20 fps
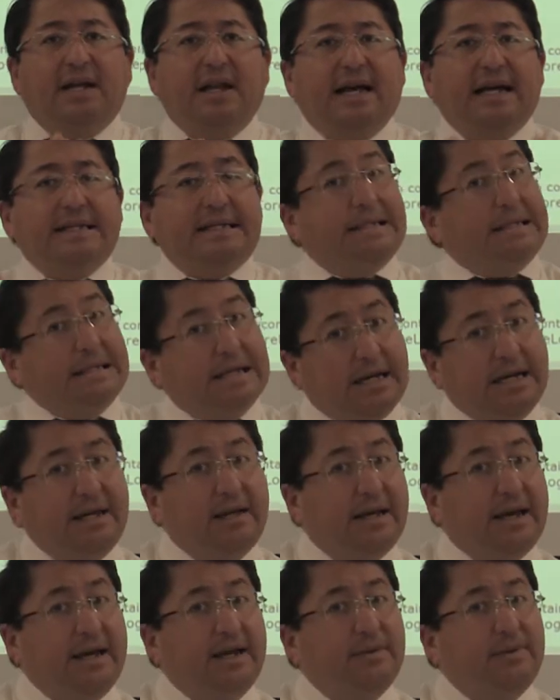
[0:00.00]
the last 30
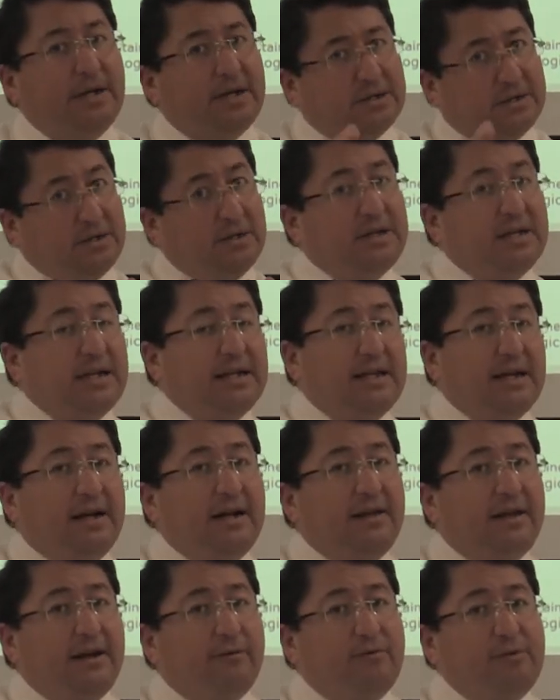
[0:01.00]
days, because it's a
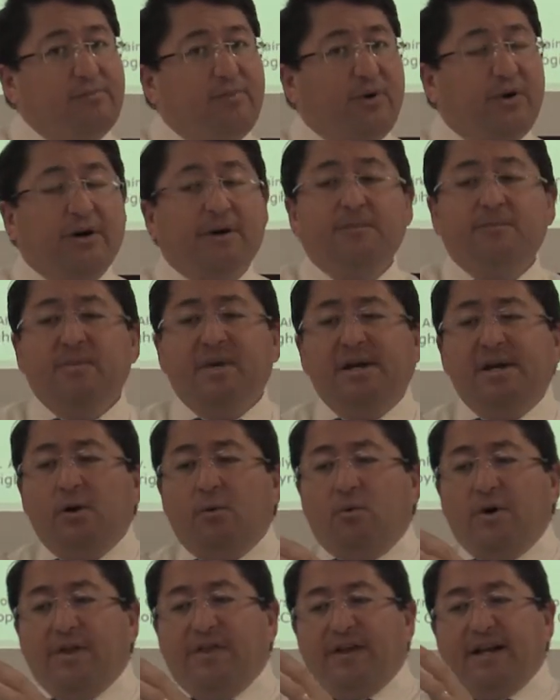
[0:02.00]
30-day report,
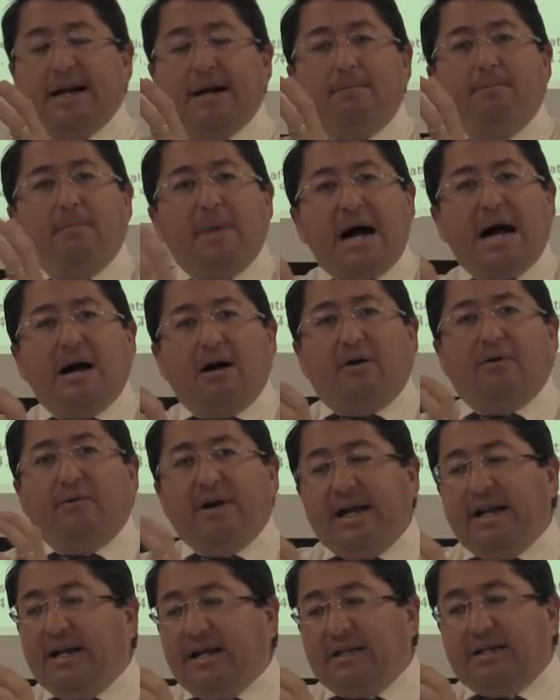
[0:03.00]
within a mile
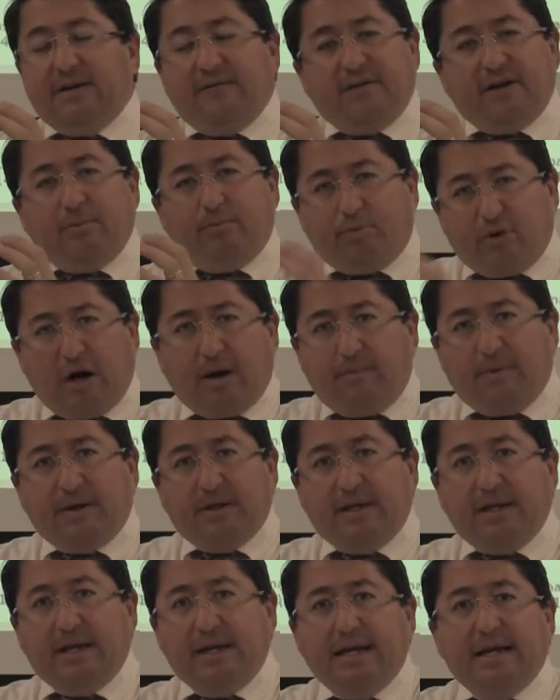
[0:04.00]
radius of their
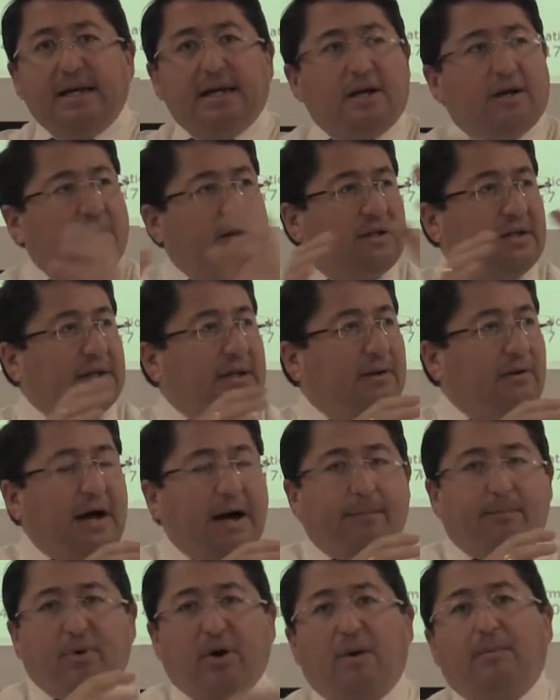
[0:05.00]
property
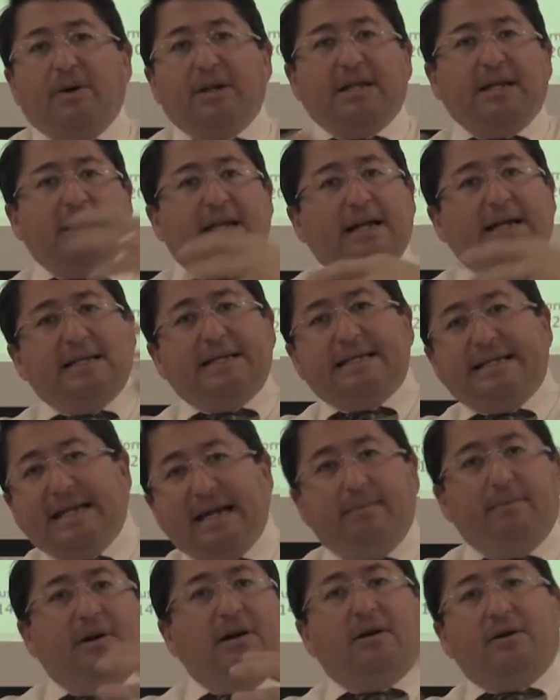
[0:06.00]
a property that is
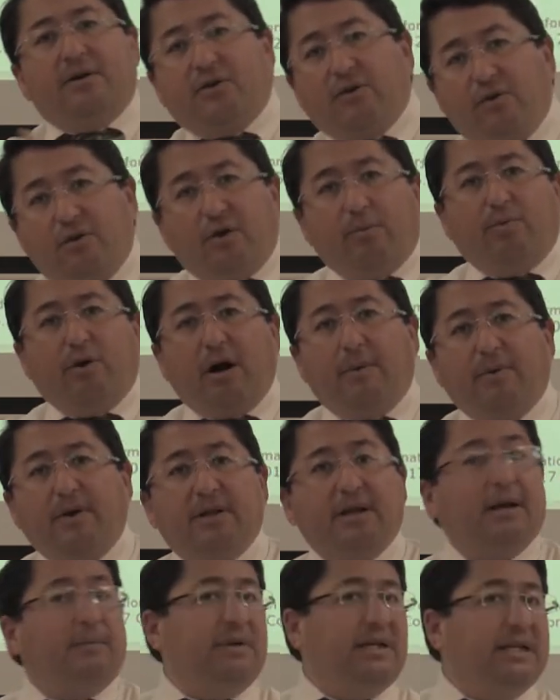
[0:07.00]
similar to their
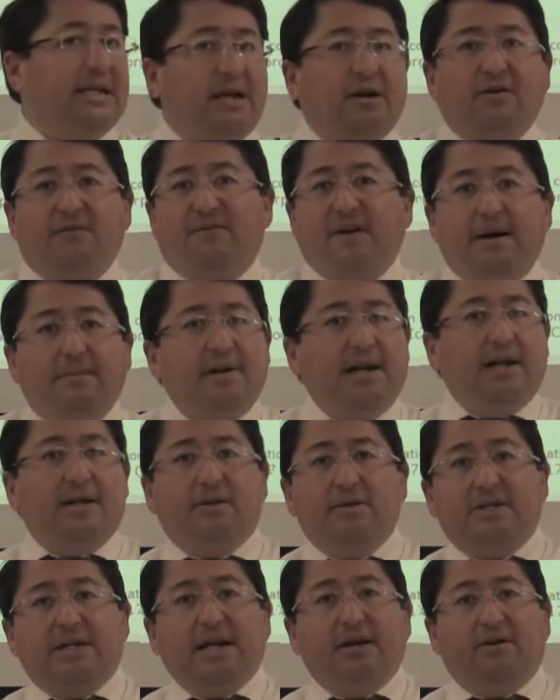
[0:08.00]
property. That means single family
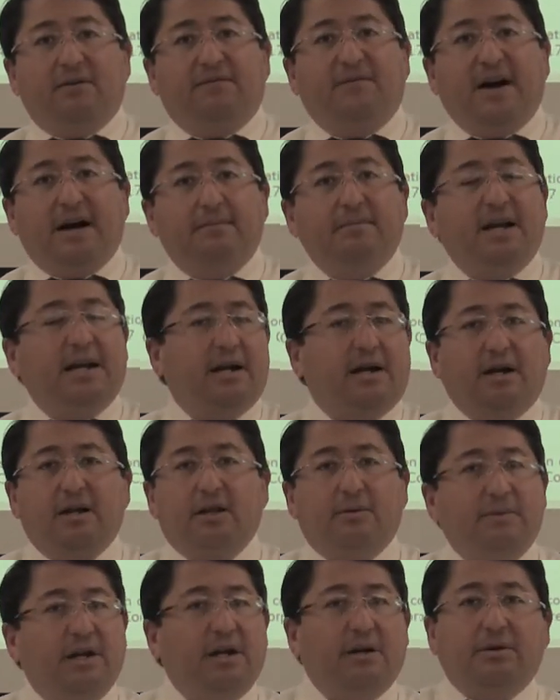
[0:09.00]
to single family,
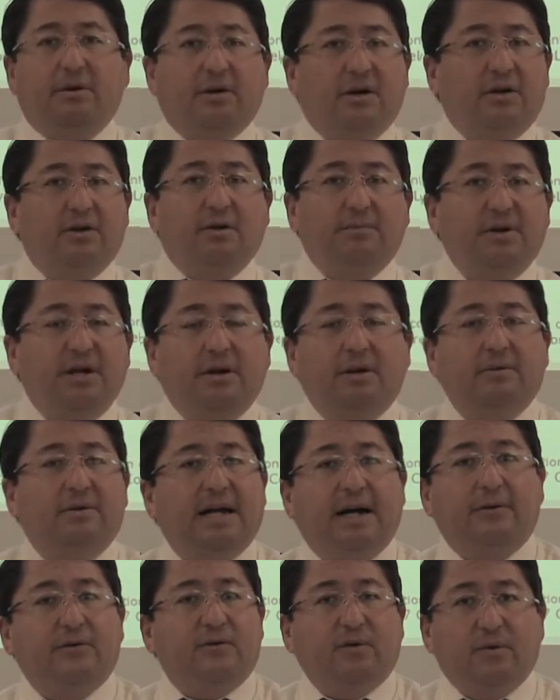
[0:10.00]
condominium to condominium,
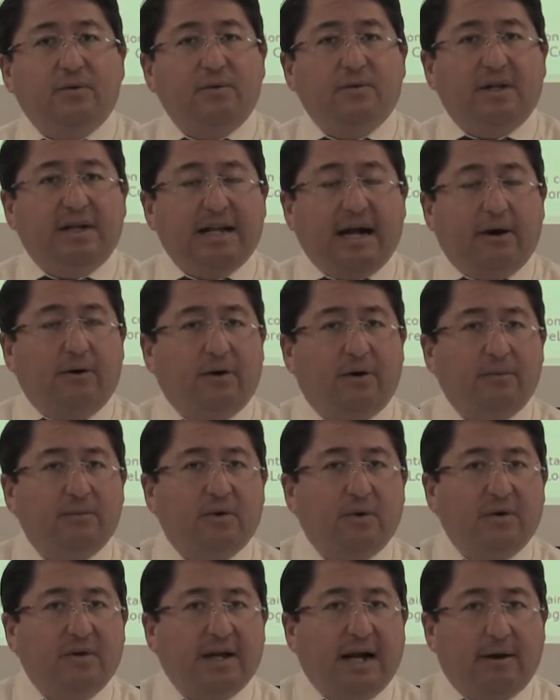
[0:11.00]
town to, townhome
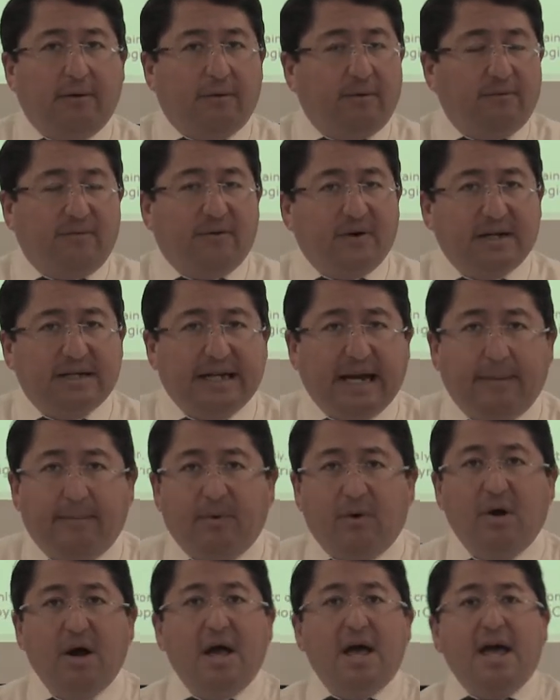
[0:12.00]
to a townhome, for
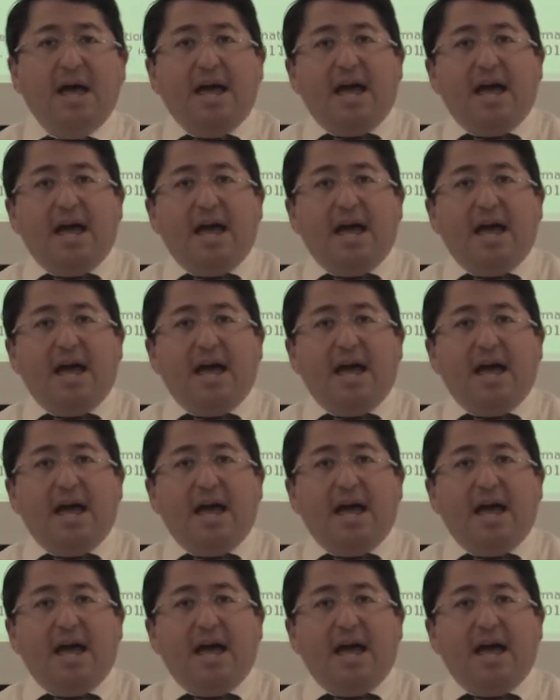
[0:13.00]
example.